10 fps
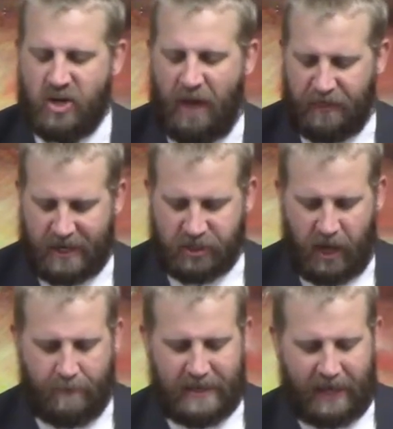Nothing
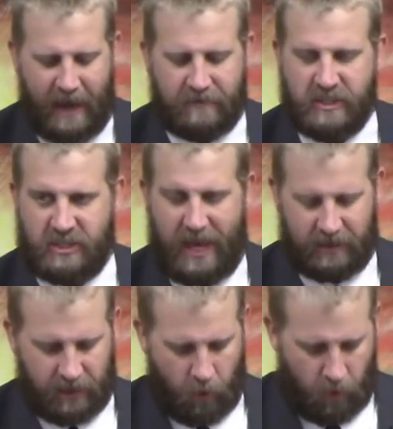shall be left, saith
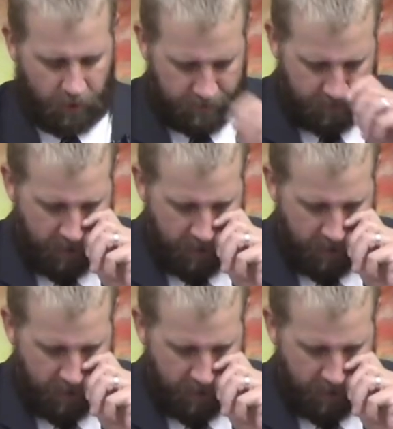the Lord.